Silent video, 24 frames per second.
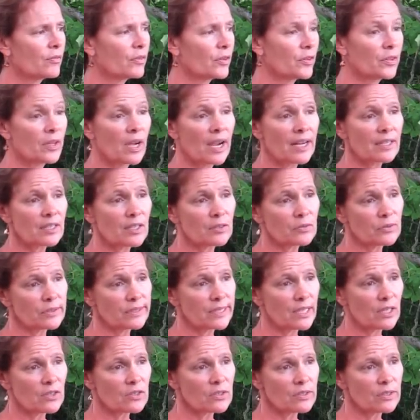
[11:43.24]
for nine hundred
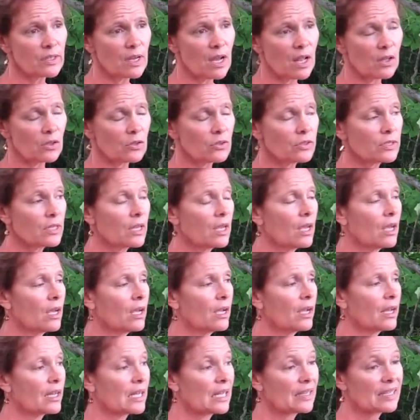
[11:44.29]
thousand dollars,
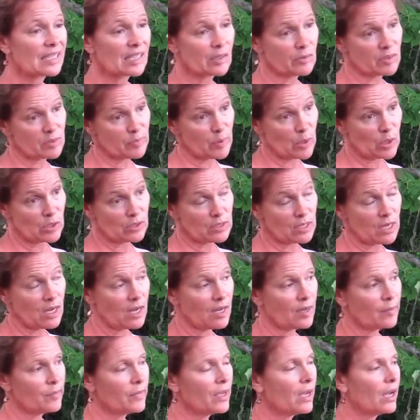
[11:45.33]
and I think it was
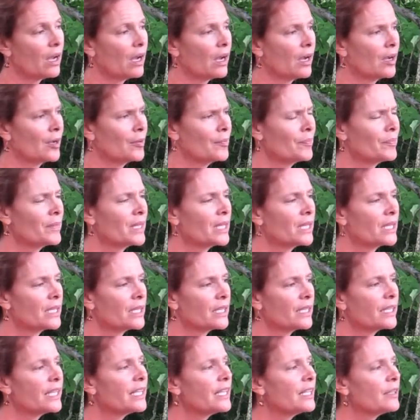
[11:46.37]
part-time, um,
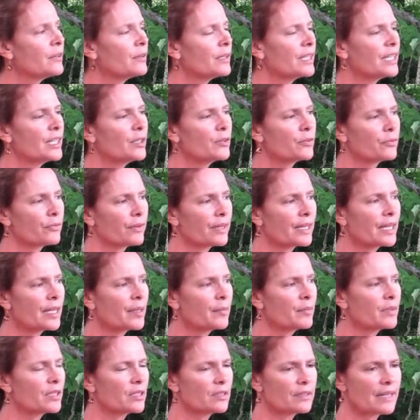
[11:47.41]
he, he
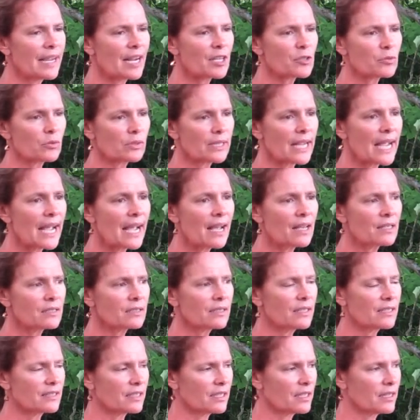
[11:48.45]
framed natural
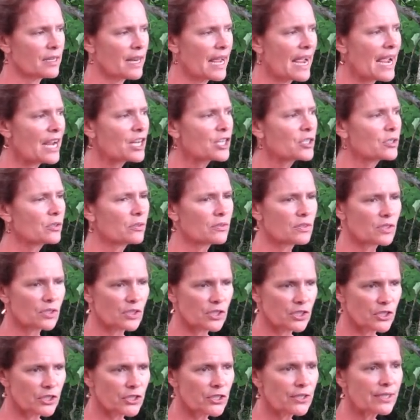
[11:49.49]
gas as a national
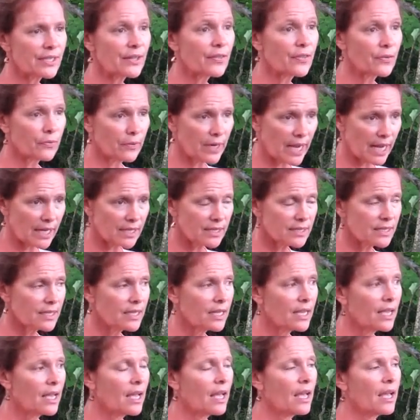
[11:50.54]
security threat.
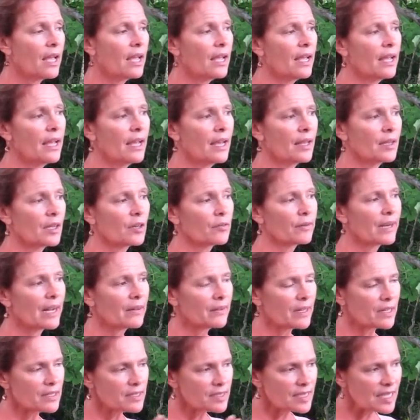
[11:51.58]
And
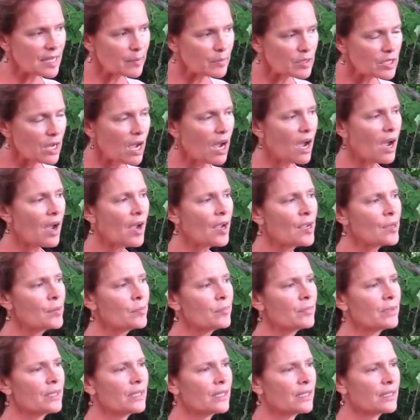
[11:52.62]
around that same
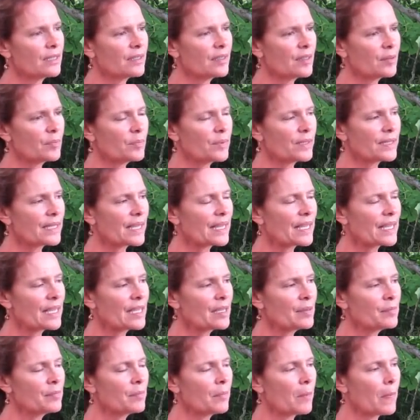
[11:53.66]
time, it
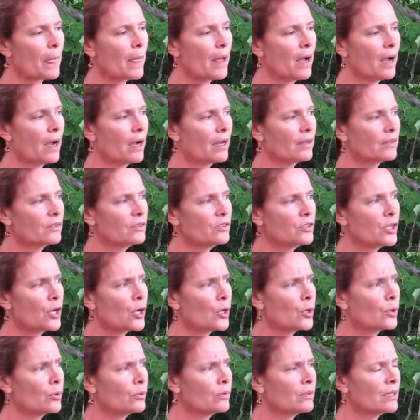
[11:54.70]
became uh,
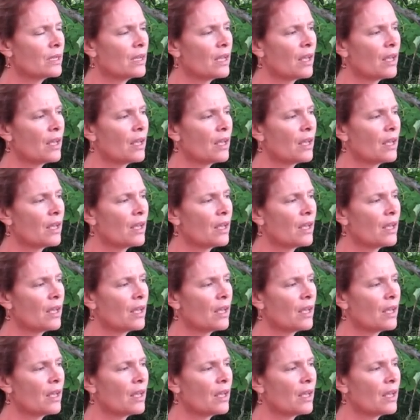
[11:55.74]
known